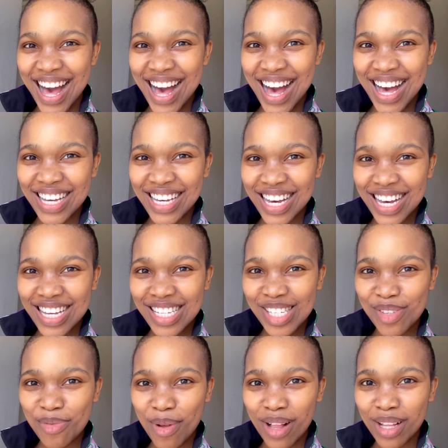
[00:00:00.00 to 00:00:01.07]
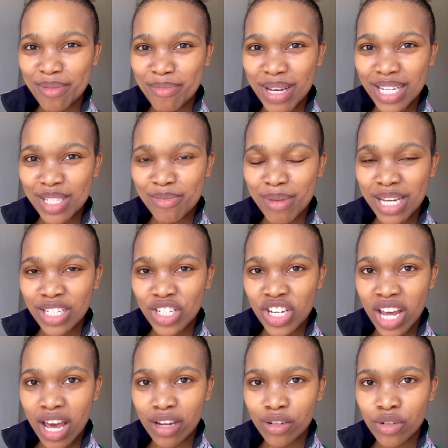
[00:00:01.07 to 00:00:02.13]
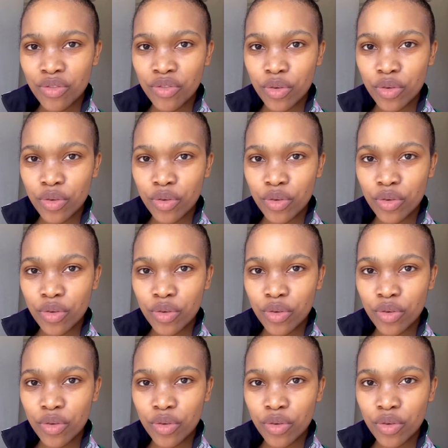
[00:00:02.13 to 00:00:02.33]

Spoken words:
Hi guys, welcome back to my channel.